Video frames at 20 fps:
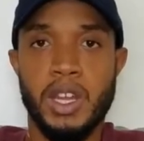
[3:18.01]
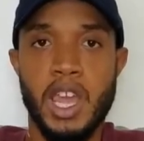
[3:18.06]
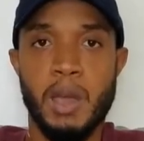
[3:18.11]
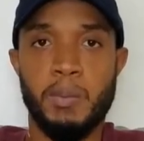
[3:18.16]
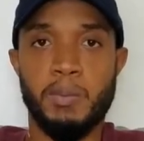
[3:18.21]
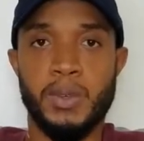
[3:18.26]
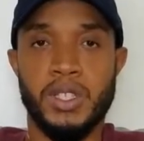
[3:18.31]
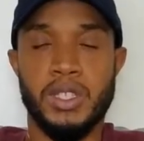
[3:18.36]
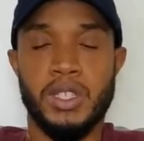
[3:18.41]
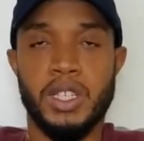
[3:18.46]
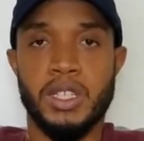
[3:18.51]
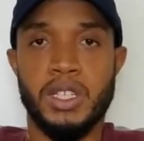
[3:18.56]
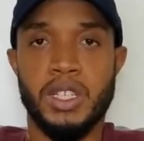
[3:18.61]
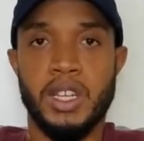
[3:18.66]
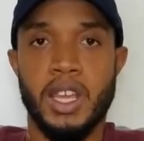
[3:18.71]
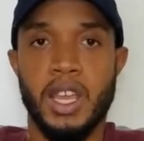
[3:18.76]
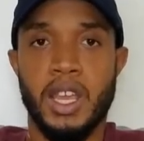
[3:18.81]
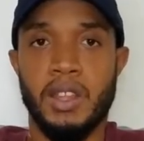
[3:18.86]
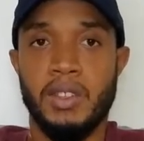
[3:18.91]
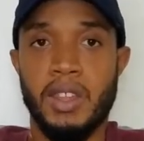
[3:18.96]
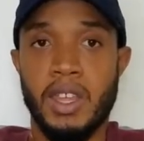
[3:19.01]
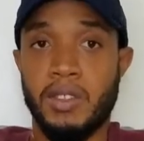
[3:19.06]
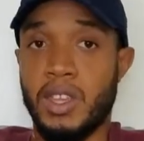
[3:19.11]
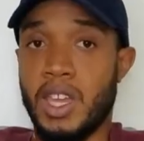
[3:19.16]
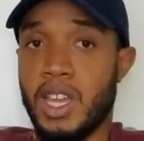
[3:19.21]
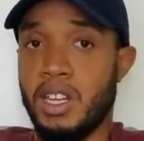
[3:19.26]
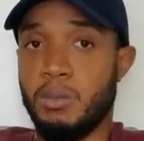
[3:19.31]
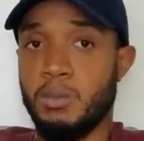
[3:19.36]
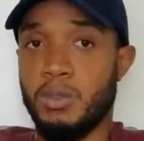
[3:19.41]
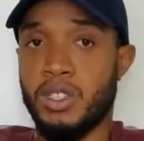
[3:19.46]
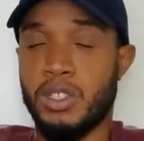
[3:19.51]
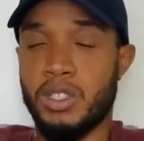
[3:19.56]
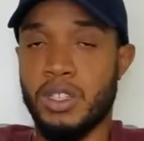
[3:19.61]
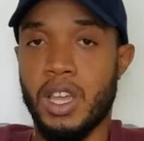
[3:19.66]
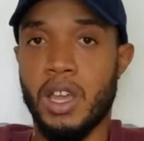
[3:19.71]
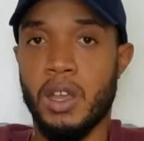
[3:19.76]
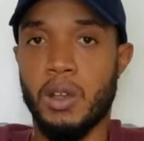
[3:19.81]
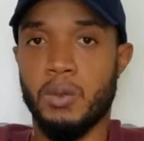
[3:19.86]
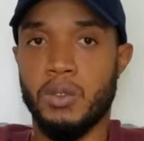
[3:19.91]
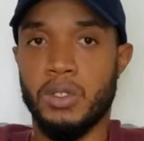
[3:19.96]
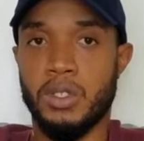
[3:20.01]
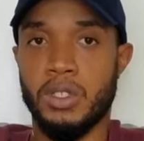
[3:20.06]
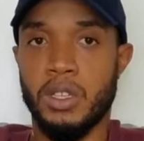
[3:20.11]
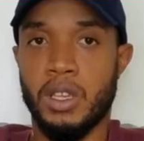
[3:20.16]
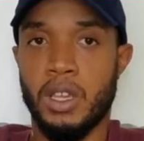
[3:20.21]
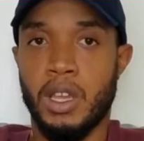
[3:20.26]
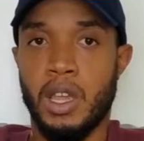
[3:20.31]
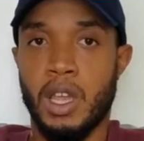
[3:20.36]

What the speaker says: that position that they themselves,